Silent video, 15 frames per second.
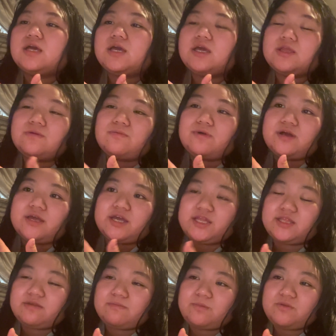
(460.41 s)
And why I
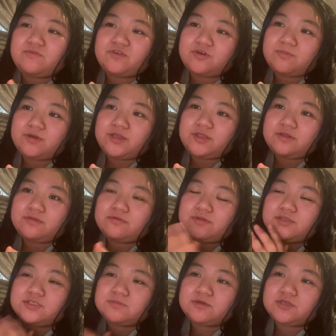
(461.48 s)
didn't be filming
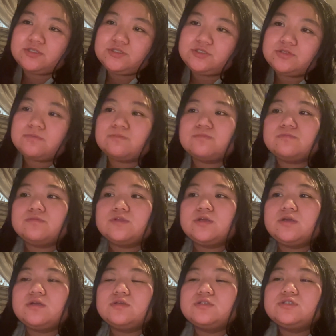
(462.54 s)
as much.
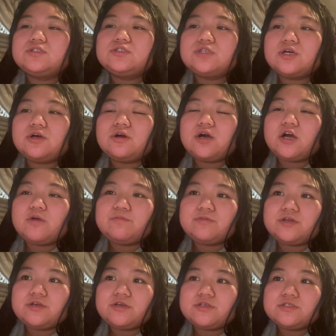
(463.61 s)
So, I'm
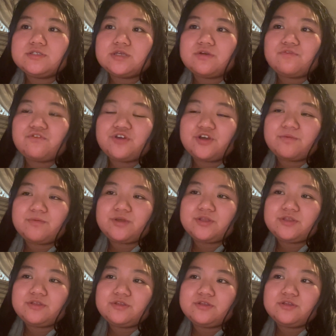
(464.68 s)
not going to start
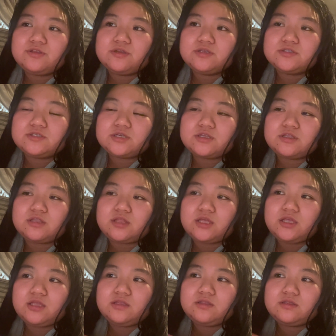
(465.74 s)
filming starting
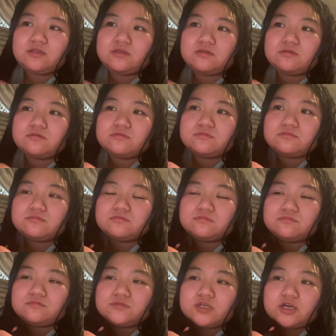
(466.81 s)
late.
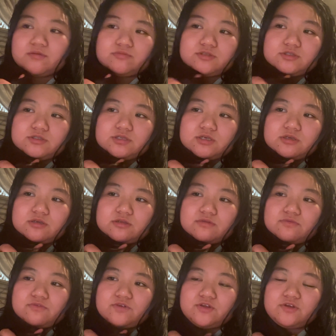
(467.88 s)
I'm just not going
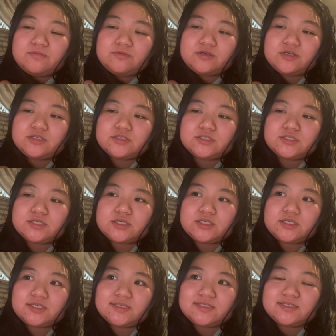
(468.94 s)
to film on
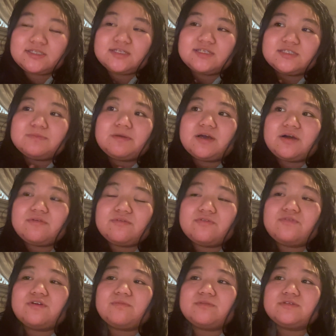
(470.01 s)
Saturday Sundays, but I will
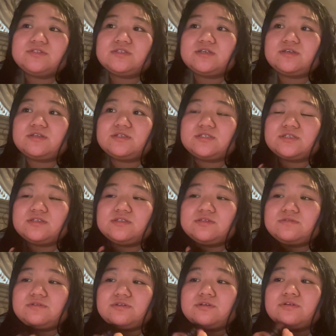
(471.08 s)
film on Saturday Sundays
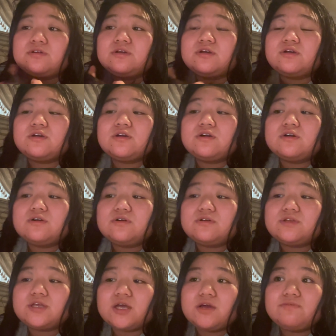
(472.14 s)
for you.
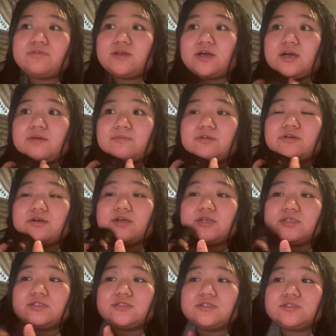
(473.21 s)
Only I have time, you
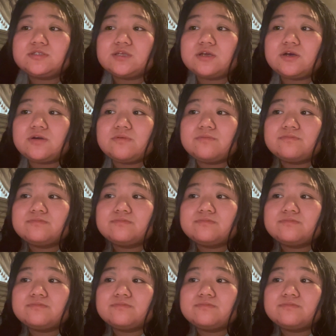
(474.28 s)
guys, so.